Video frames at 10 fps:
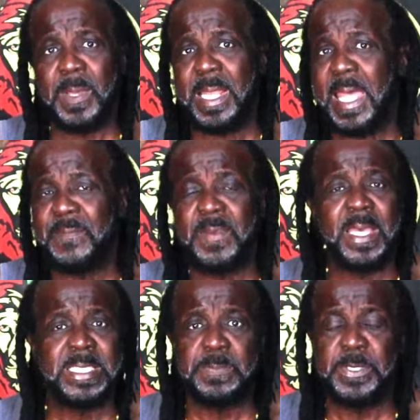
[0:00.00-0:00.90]
My life
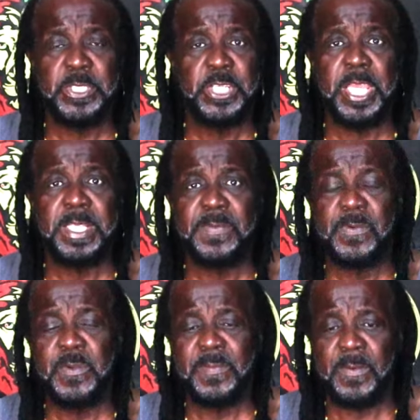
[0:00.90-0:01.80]
has been changed
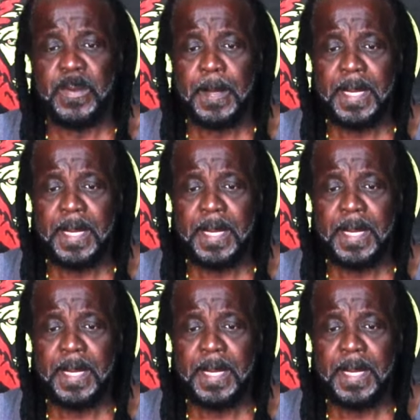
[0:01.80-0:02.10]
forever.